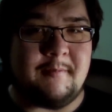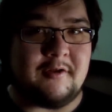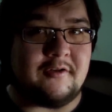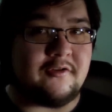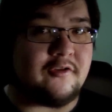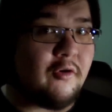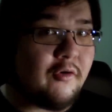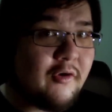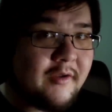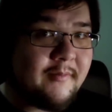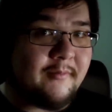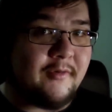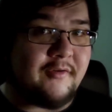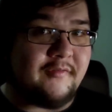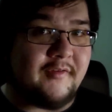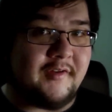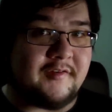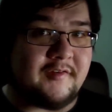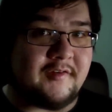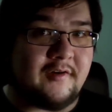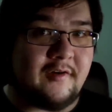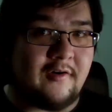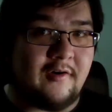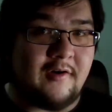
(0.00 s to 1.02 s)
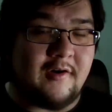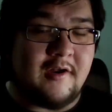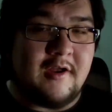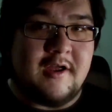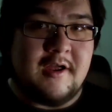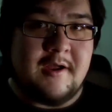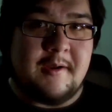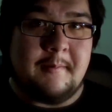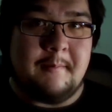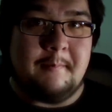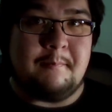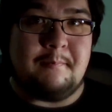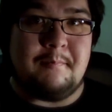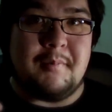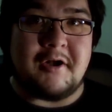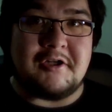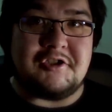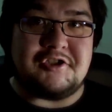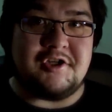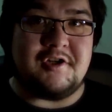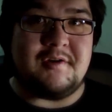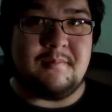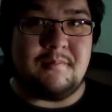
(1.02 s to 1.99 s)
but toy movies that are
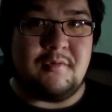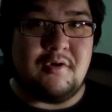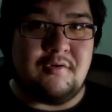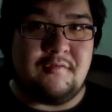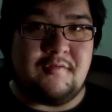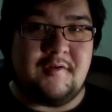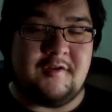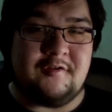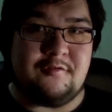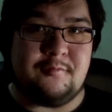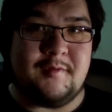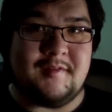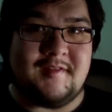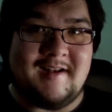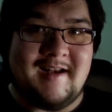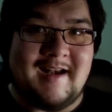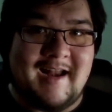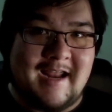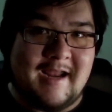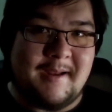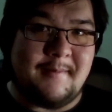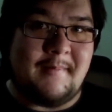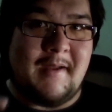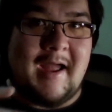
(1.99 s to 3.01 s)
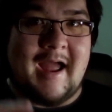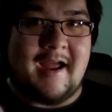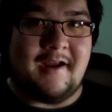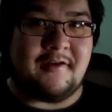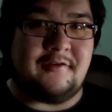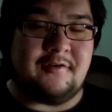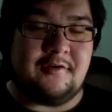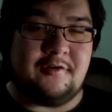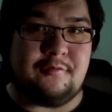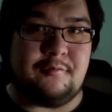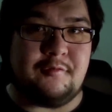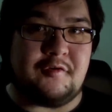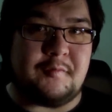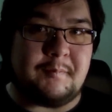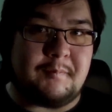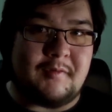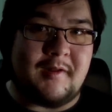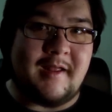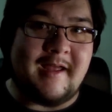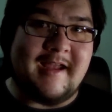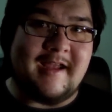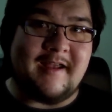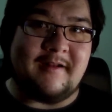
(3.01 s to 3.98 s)
budget movies with name actors which
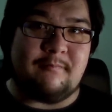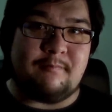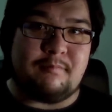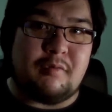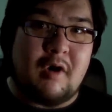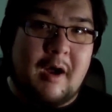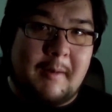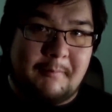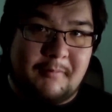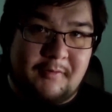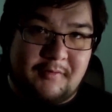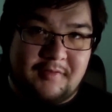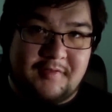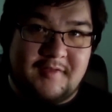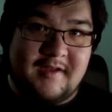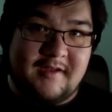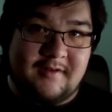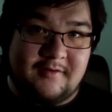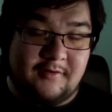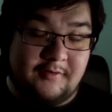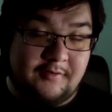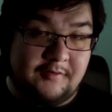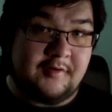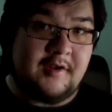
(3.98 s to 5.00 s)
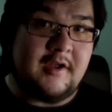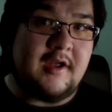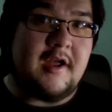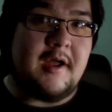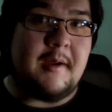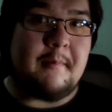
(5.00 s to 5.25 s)
play in proper theaters,